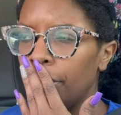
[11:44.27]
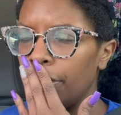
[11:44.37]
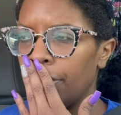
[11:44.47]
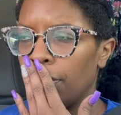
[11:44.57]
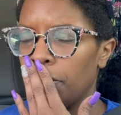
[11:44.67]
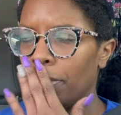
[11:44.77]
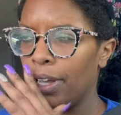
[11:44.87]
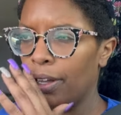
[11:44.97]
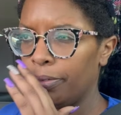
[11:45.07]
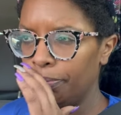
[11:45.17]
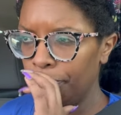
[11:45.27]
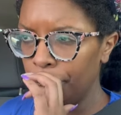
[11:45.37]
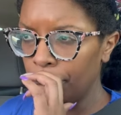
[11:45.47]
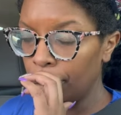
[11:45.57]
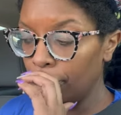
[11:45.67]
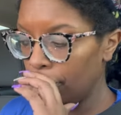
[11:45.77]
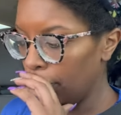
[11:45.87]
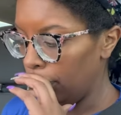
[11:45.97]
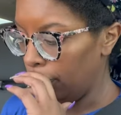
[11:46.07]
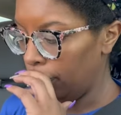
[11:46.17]
Ooh, excuse me, y'all. I just
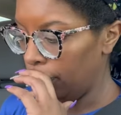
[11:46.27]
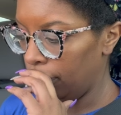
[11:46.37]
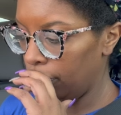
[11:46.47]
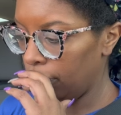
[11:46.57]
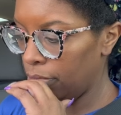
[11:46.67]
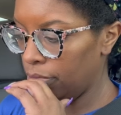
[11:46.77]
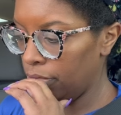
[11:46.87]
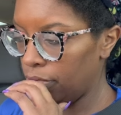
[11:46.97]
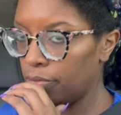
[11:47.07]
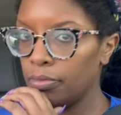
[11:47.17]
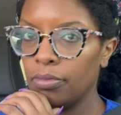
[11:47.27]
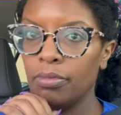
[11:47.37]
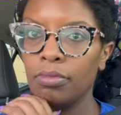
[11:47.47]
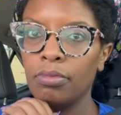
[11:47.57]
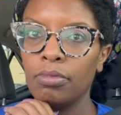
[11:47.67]
drank that much wine.